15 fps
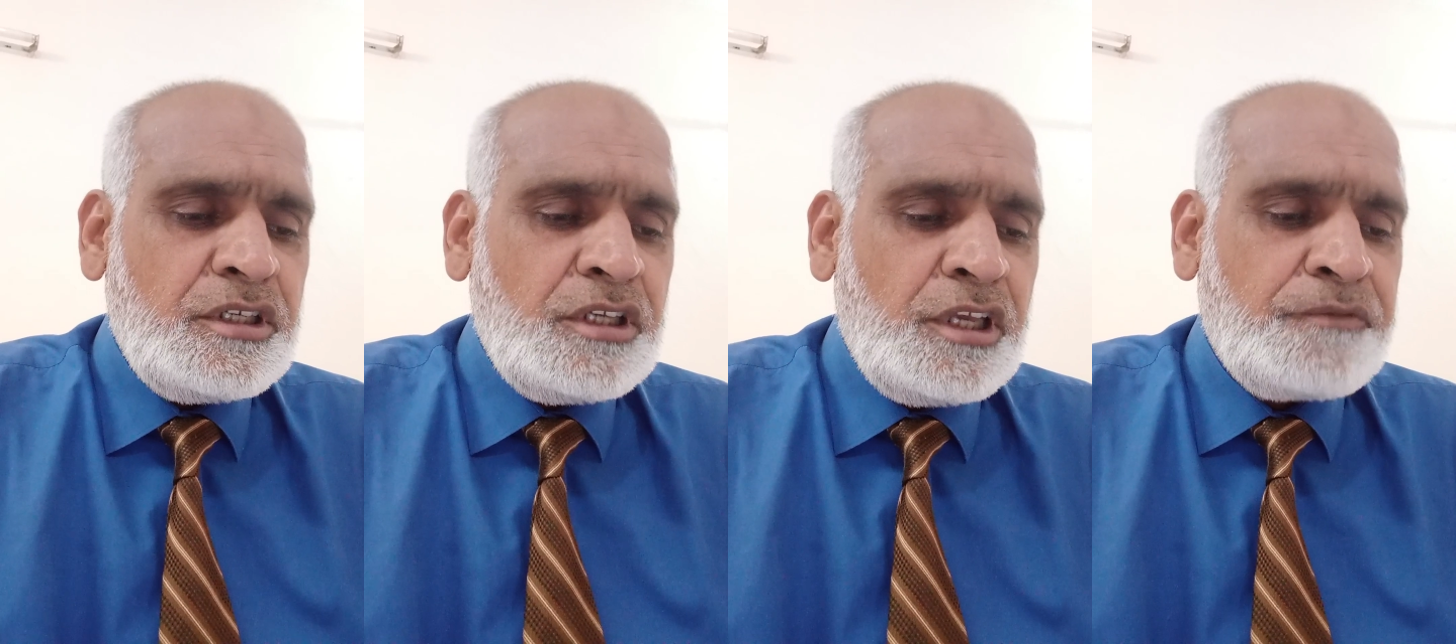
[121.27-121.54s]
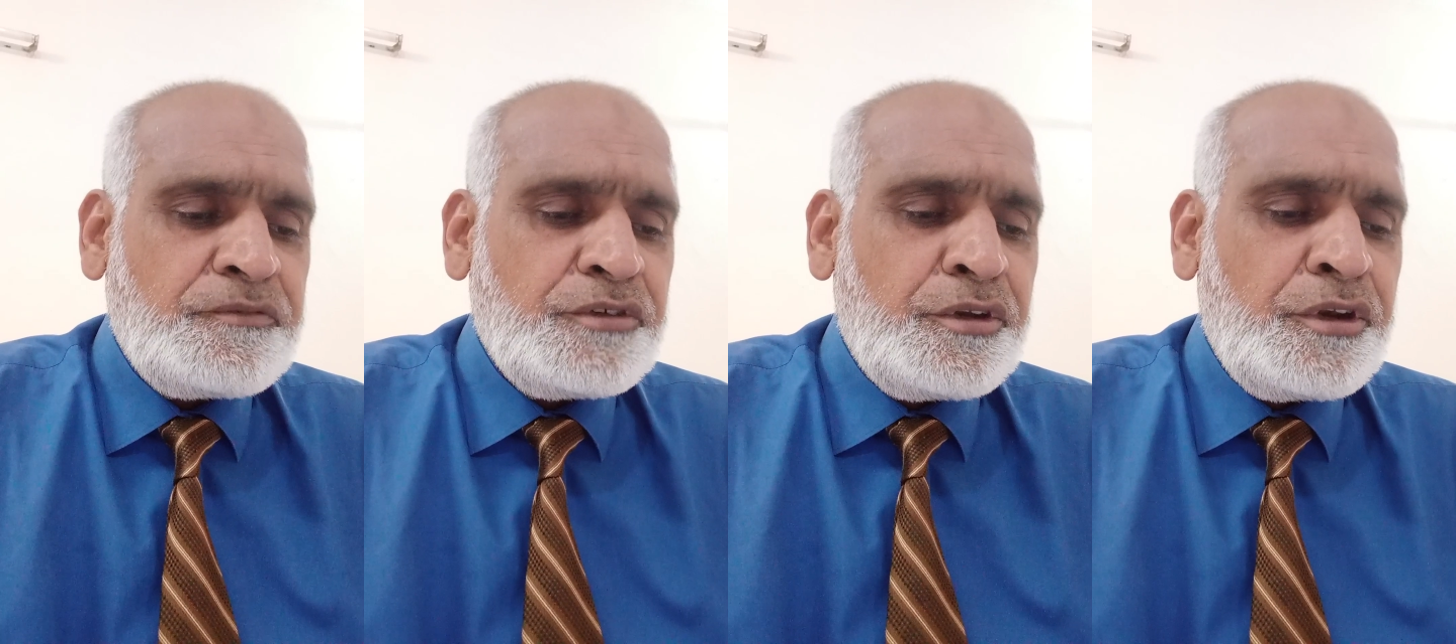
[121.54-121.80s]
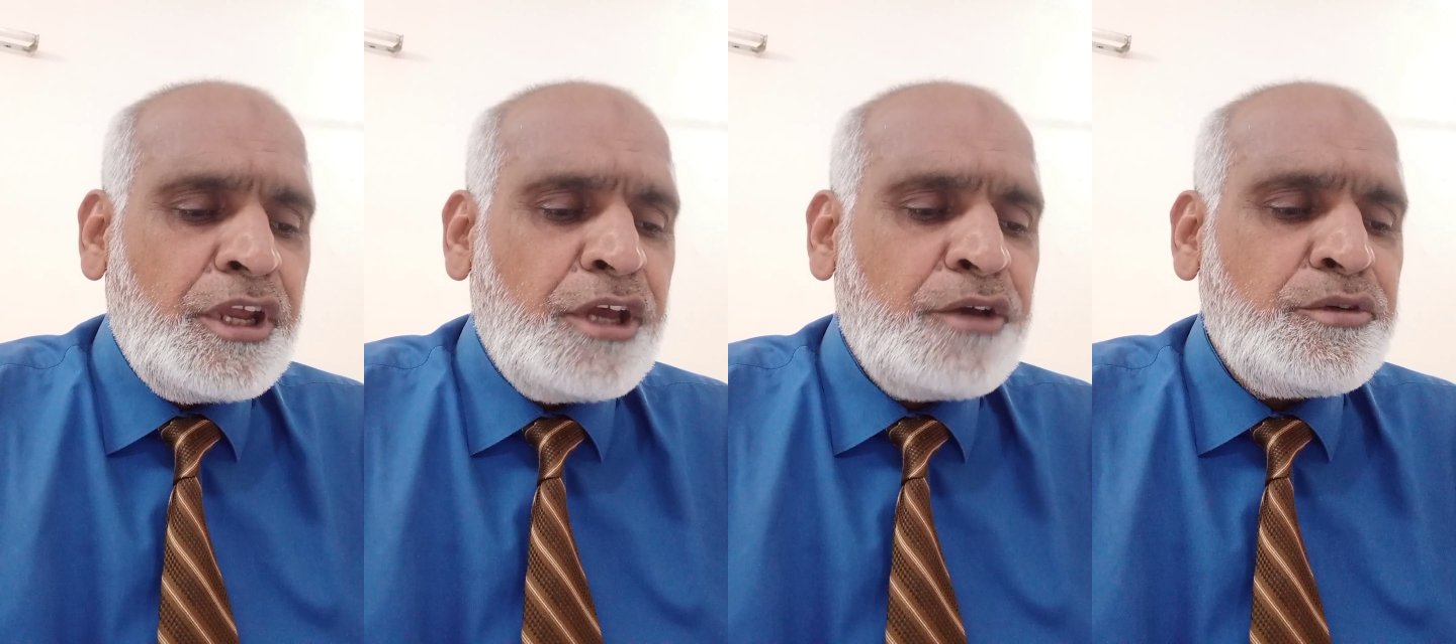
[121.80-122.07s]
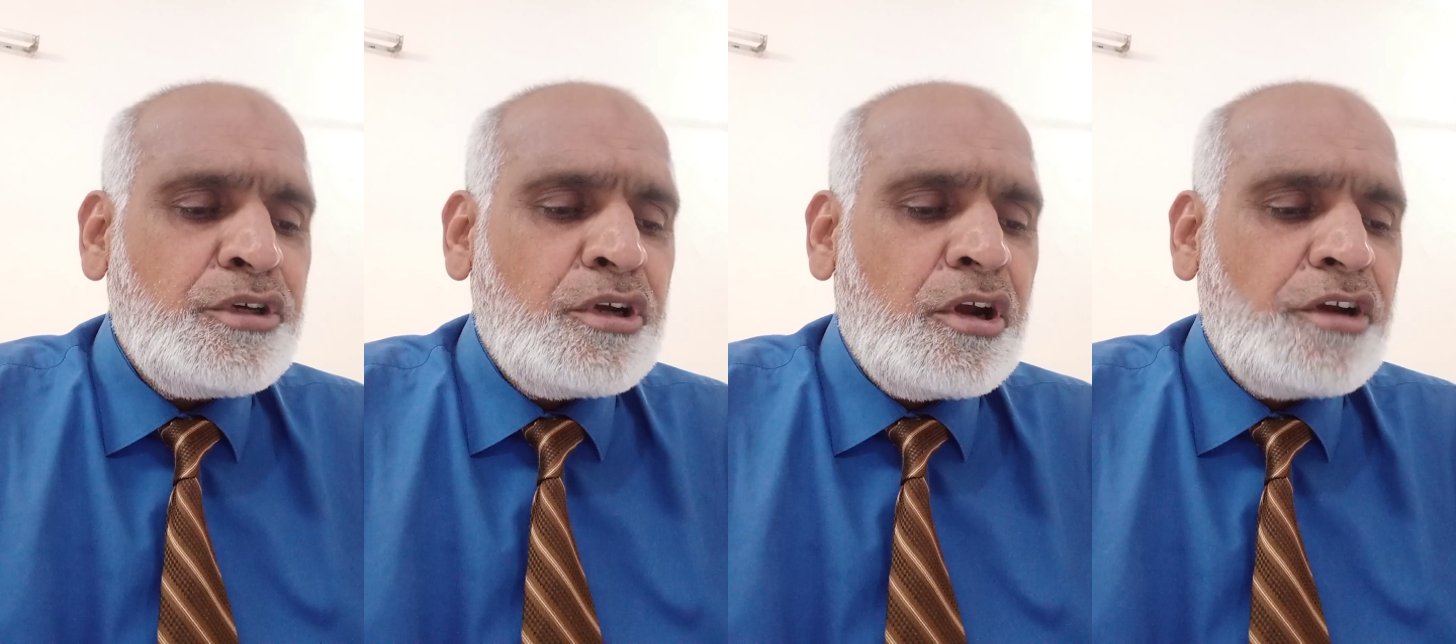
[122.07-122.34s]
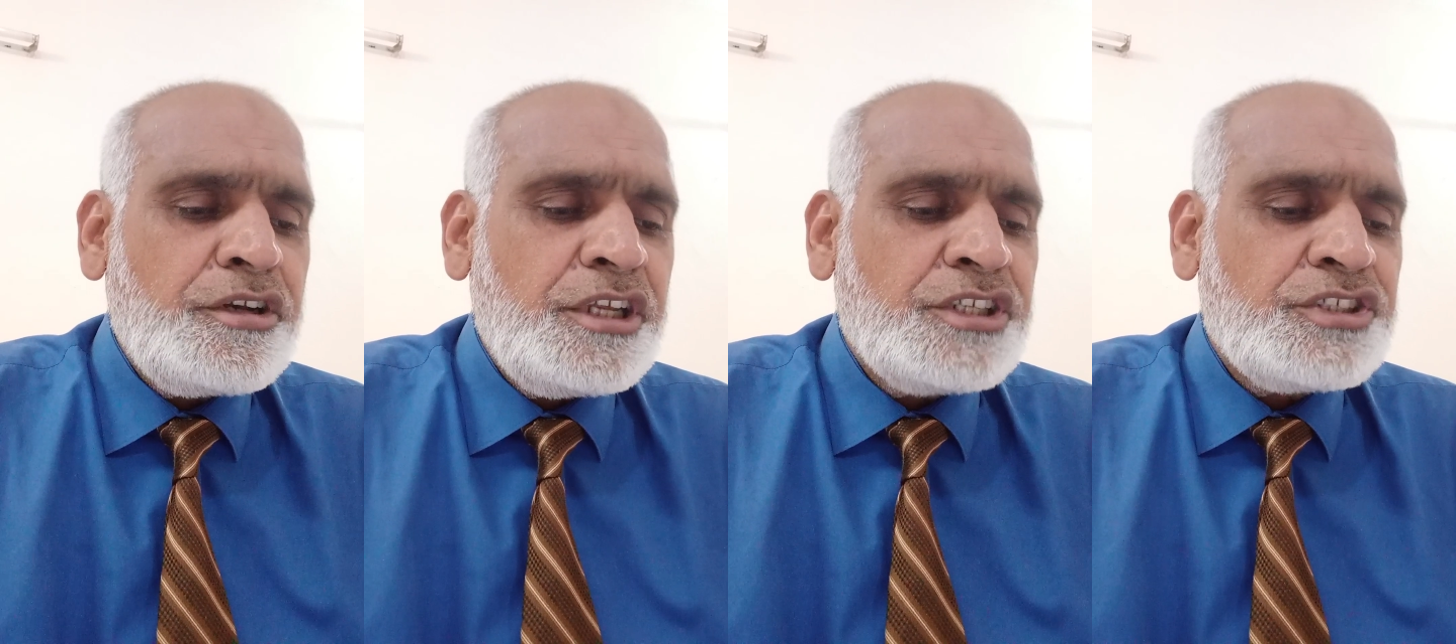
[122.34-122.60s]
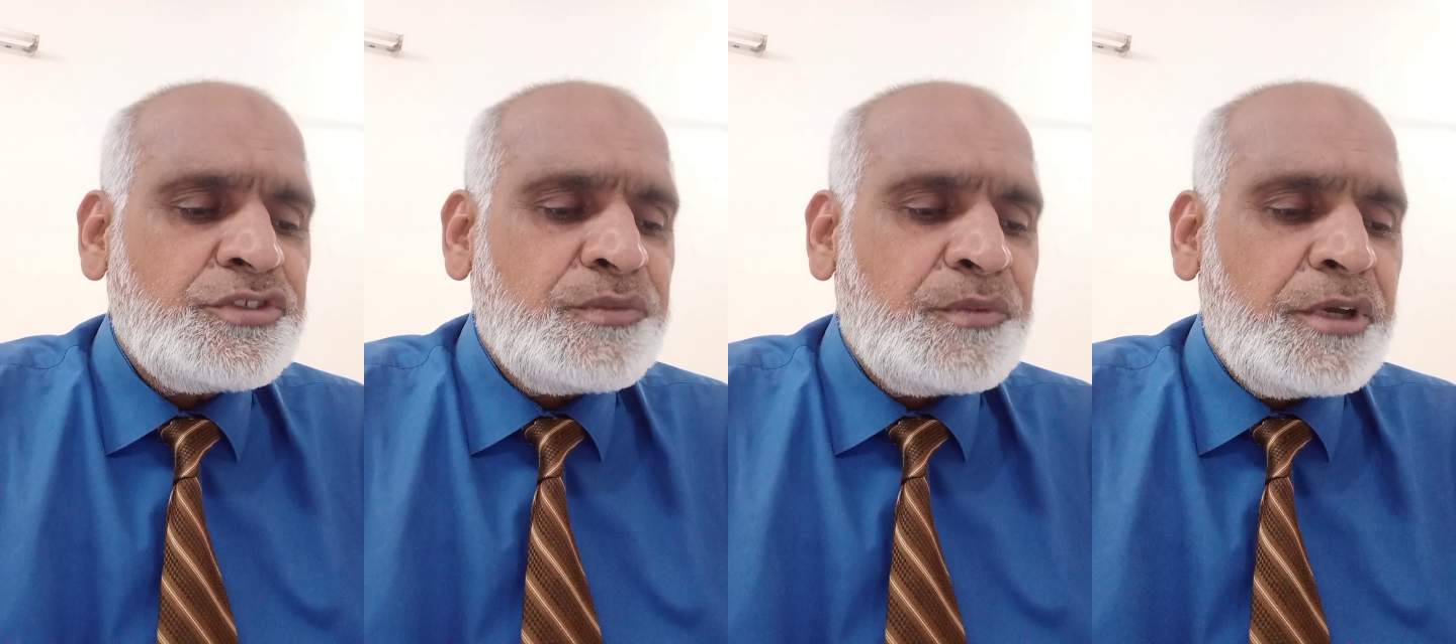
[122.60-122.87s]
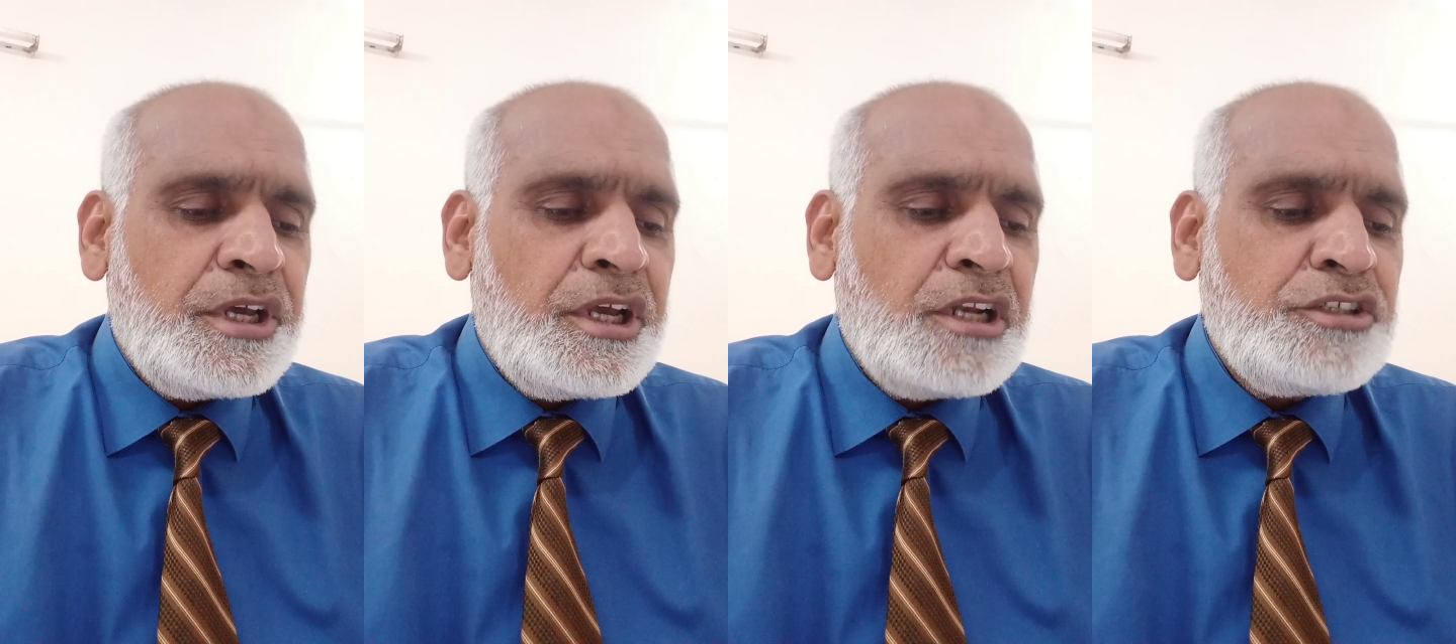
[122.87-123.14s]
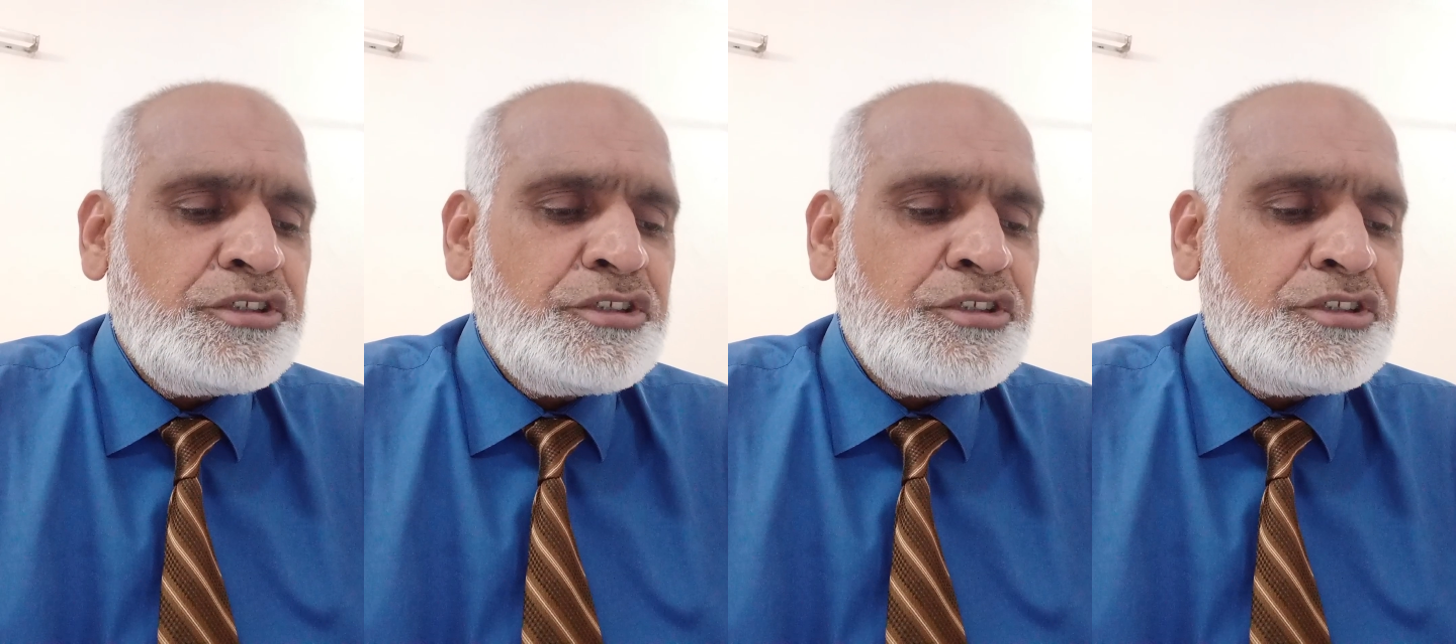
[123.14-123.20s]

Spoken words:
If you know your audience well,